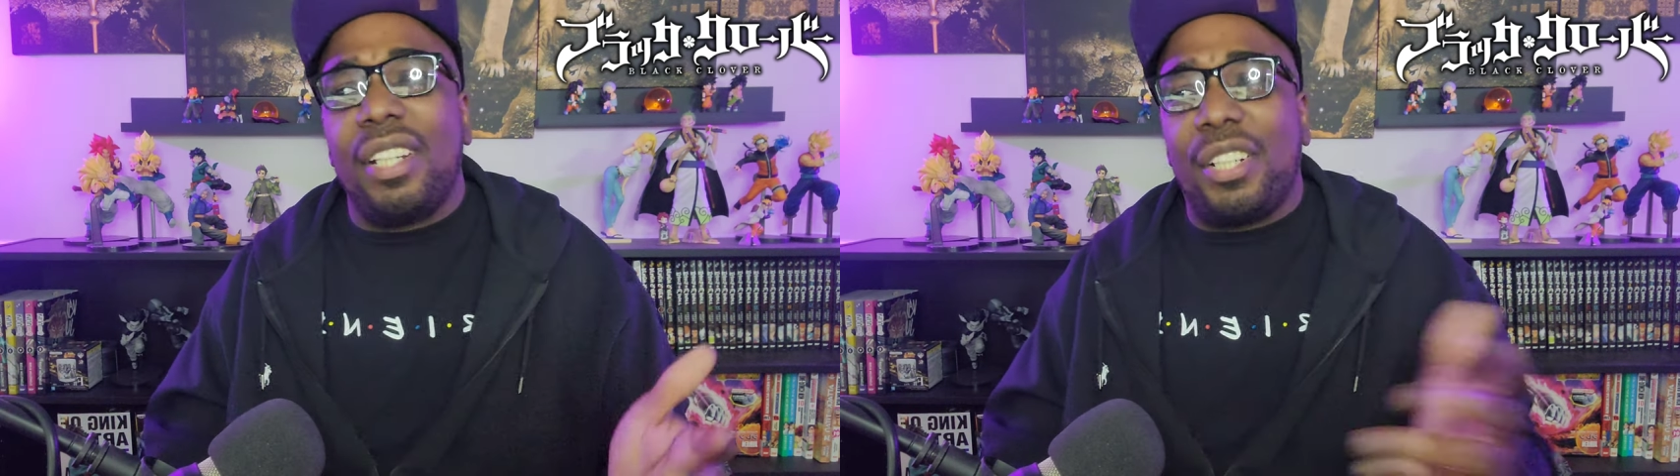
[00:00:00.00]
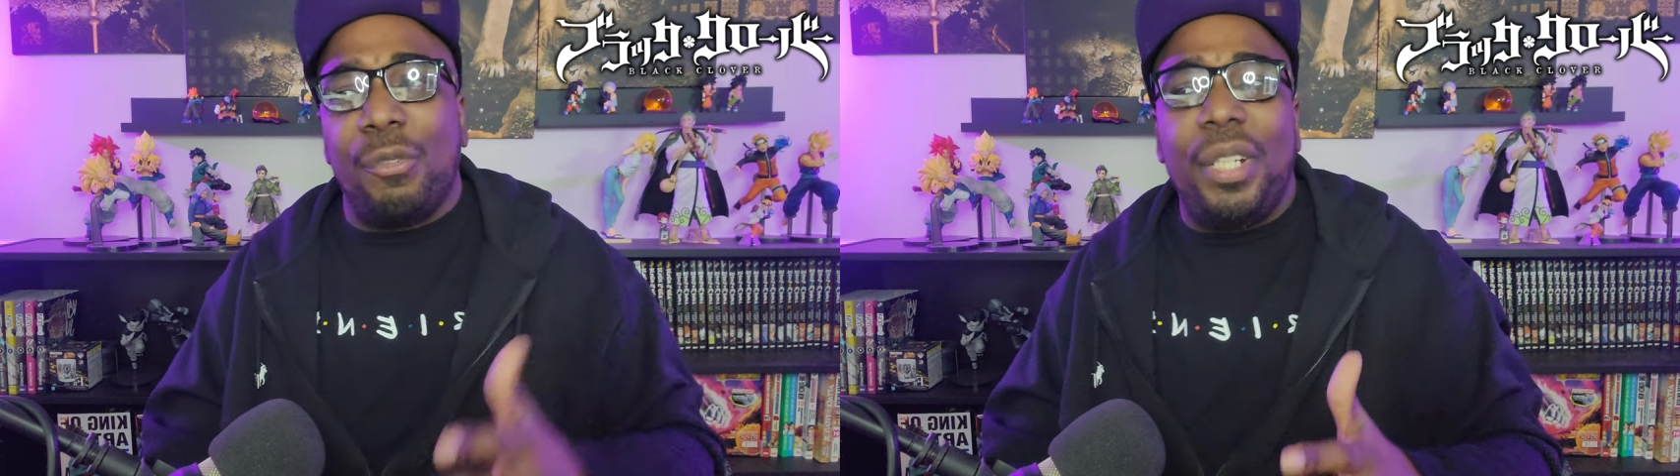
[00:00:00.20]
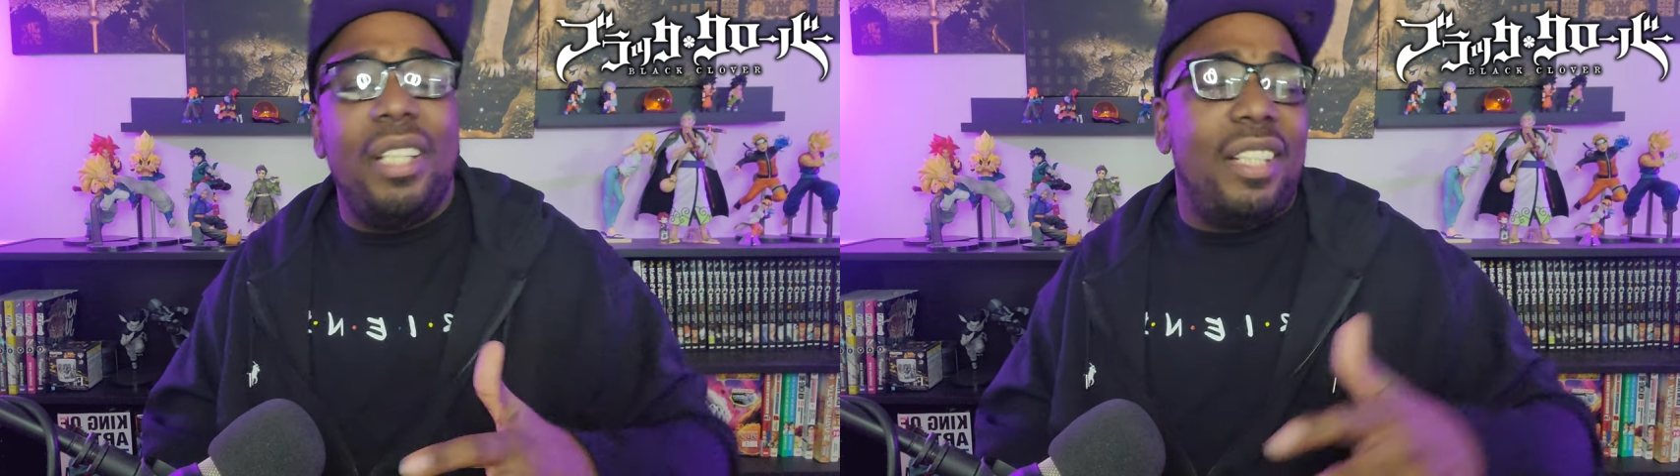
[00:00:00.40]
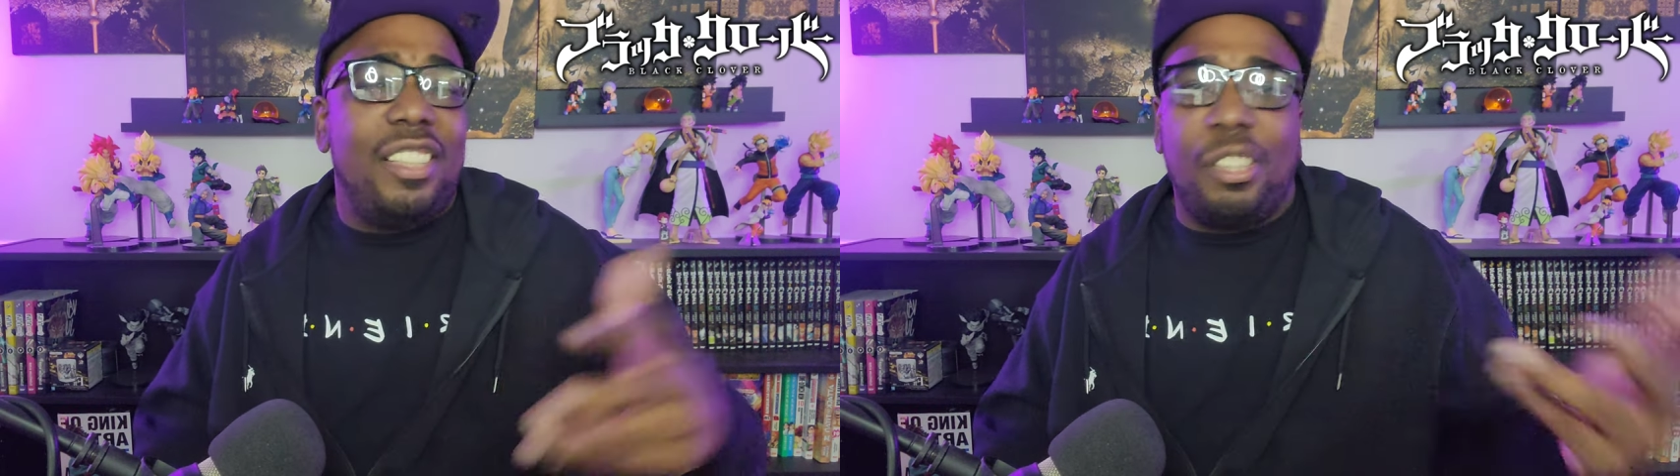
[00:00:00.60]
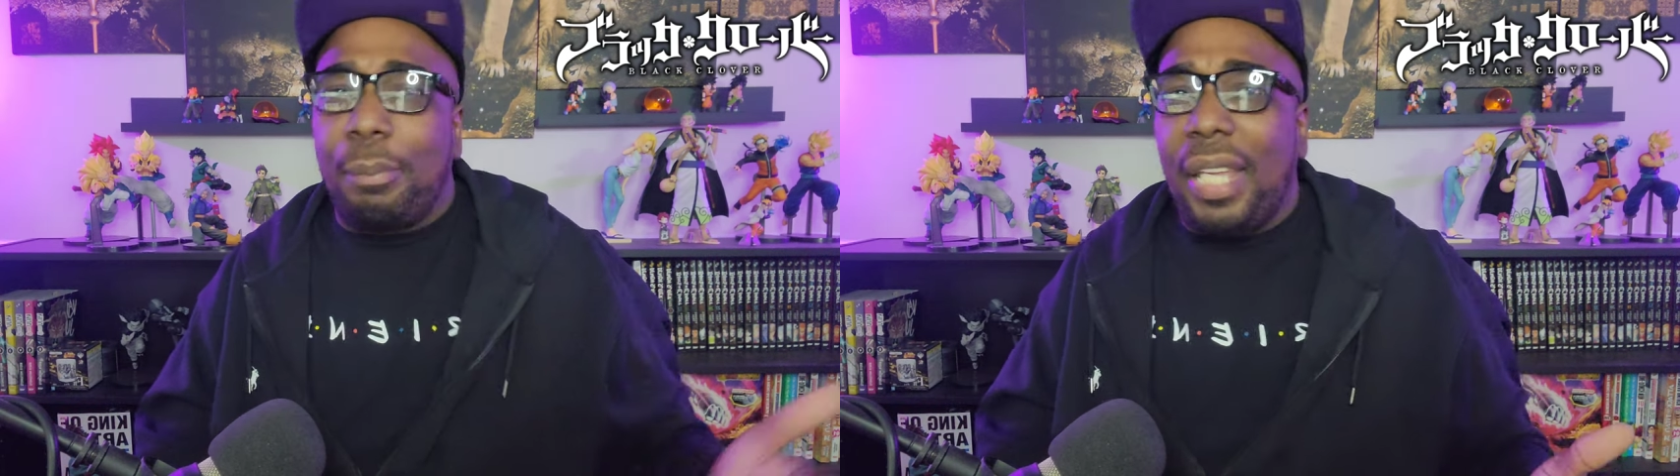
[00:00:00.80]
in Korea
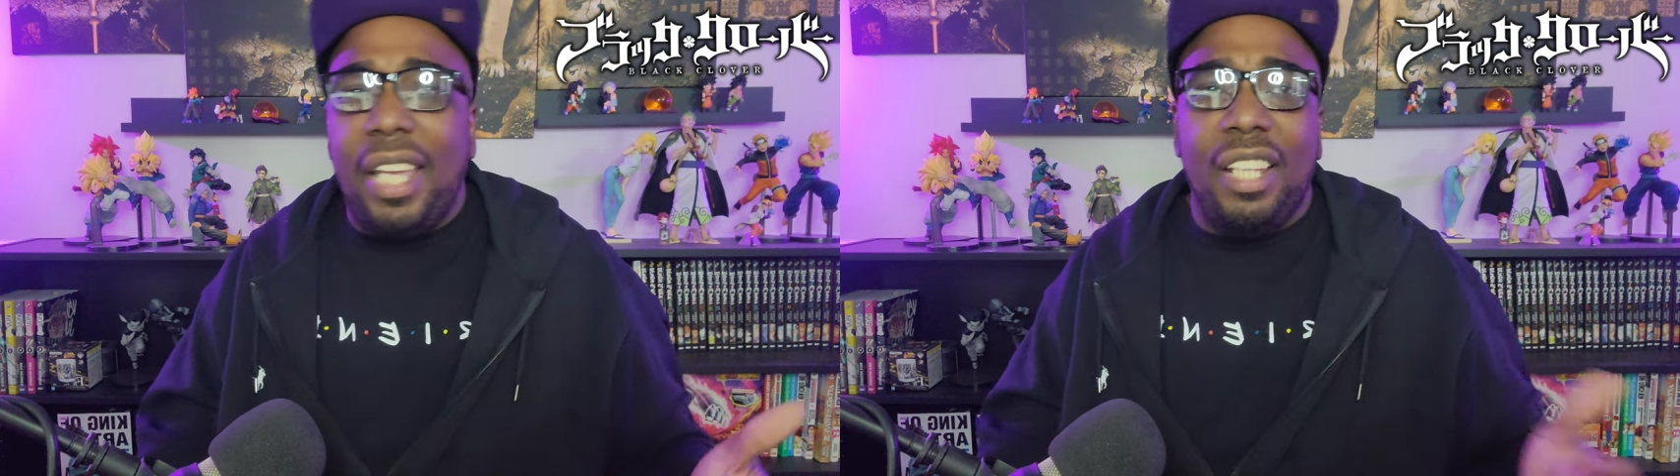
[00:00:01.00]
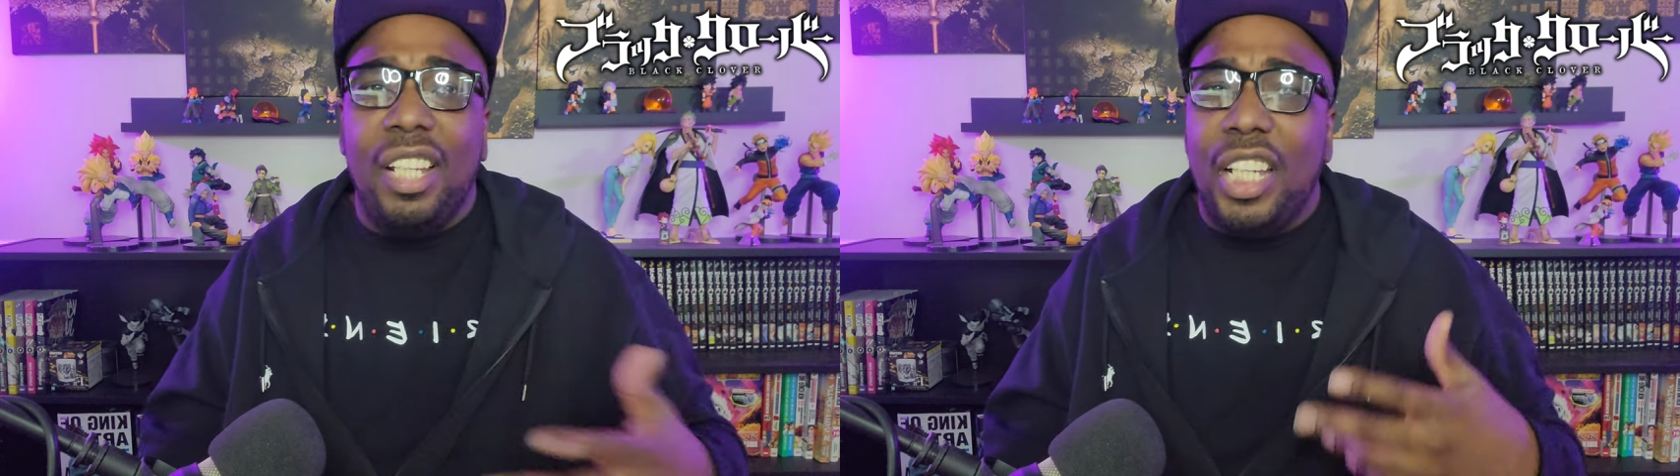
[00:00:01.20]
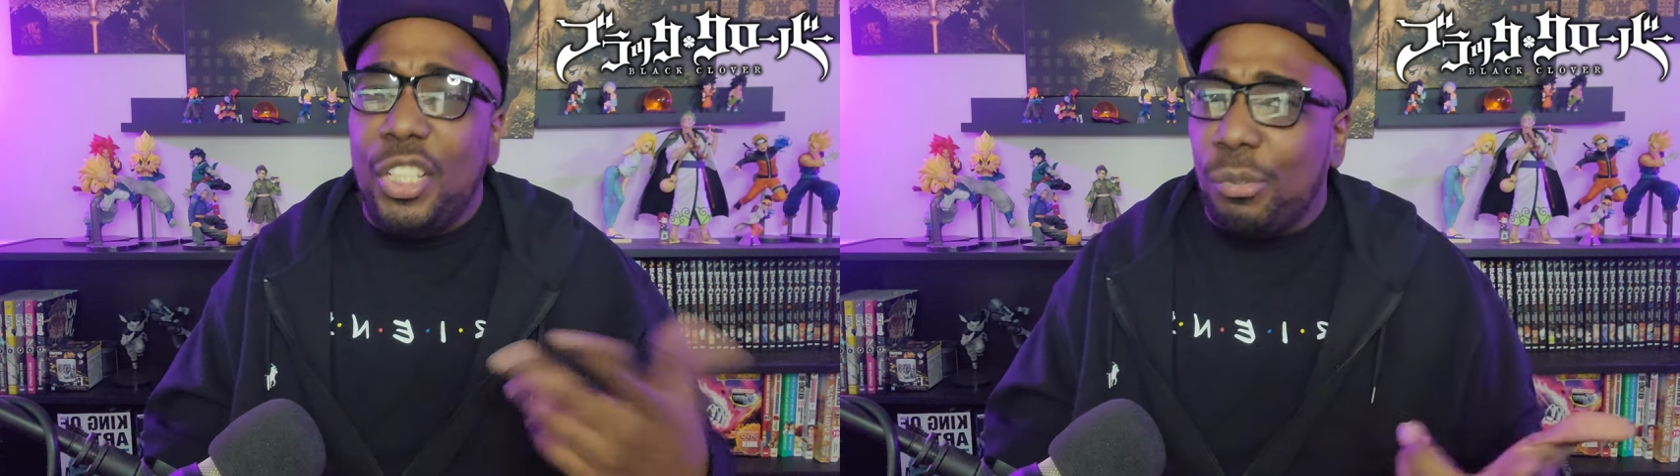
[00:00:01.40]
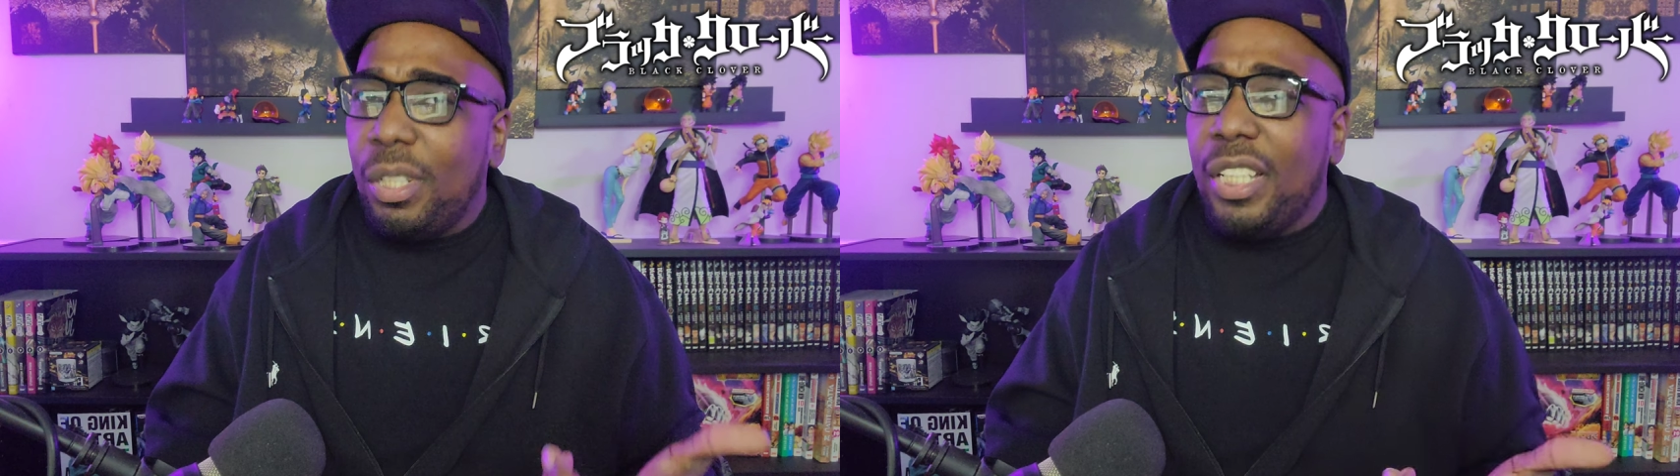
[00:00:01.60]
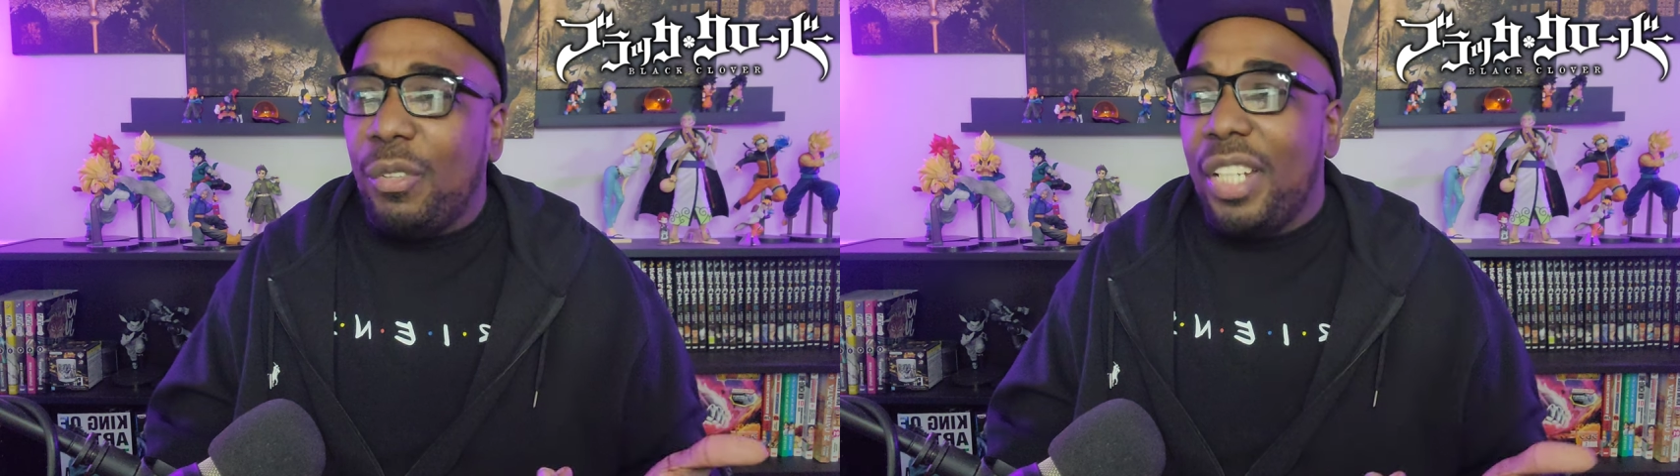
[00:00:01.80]
than Japan is
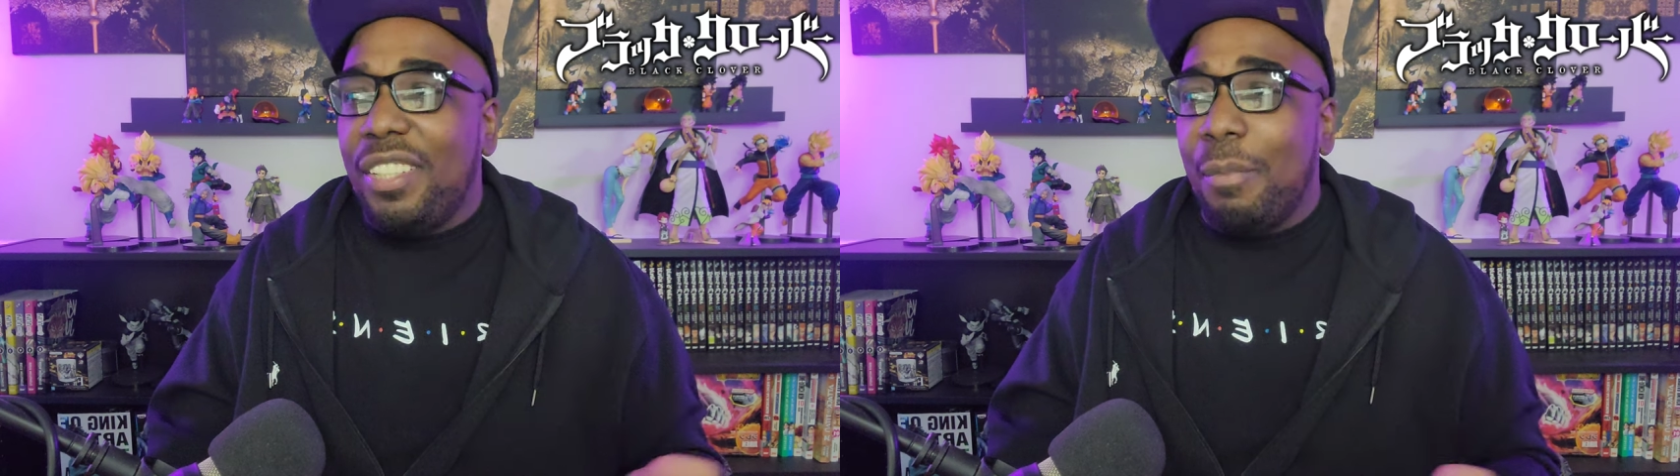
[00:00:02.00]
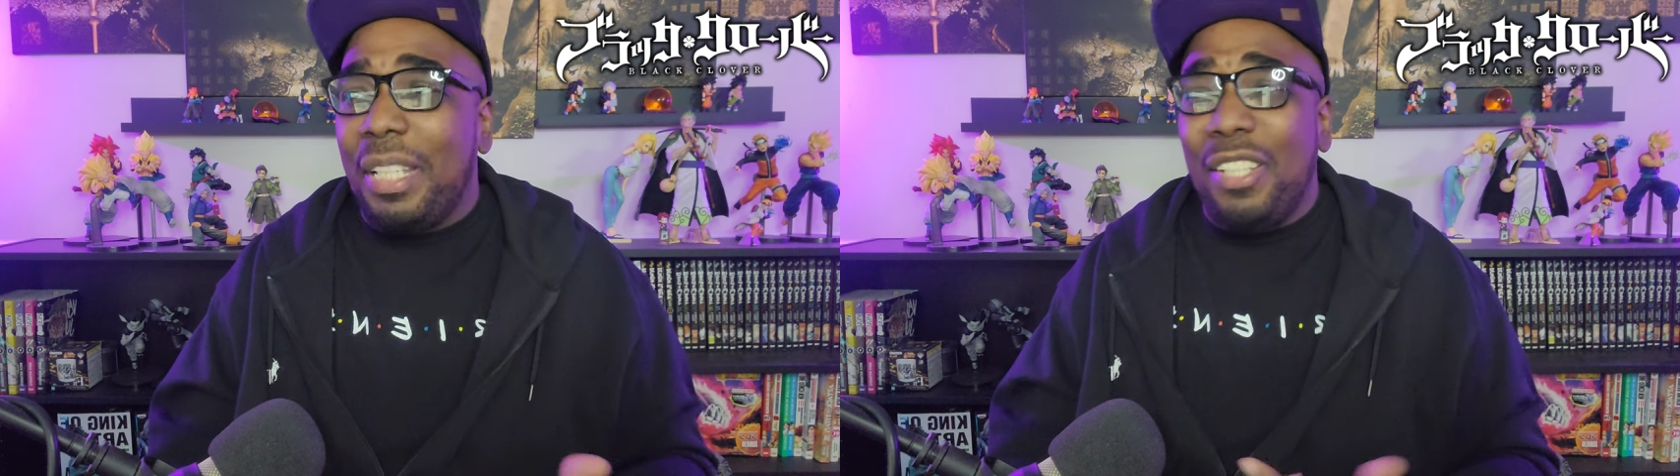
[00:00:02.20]
really crazy to me.